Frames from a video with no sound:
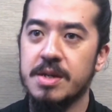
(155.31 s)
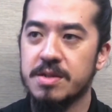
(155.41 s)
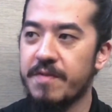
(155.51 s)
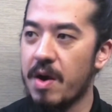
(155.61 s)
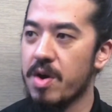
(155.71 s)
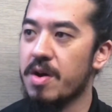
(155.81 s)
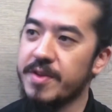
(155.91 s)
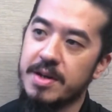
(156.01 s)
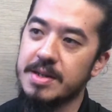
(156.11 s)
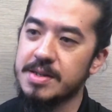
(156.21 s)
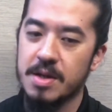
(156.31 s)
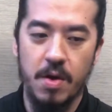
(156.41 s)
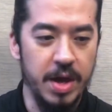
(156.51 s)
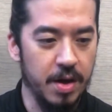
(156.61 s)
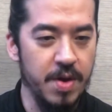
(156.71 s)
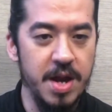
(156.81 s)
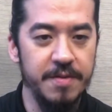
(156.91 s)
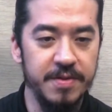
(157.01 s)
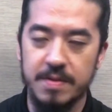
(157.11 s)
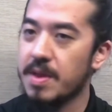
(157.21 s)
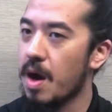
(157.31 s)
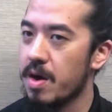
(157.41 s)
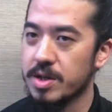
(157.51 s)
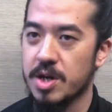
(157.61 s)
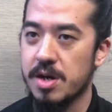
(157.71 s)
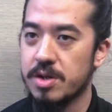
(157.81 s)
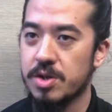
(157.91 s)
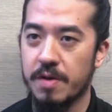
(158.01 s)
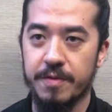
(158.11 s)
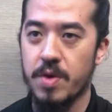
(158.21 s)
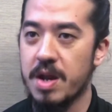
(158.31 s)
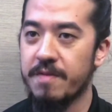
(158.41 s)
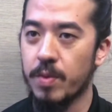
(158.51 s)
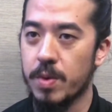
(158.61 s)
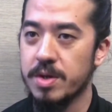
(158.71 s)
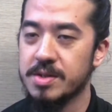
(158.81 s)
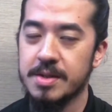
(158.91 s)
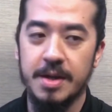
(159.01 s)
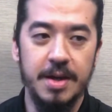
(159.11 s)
So very often it's, okay, creatives, they are in charge of creative awards.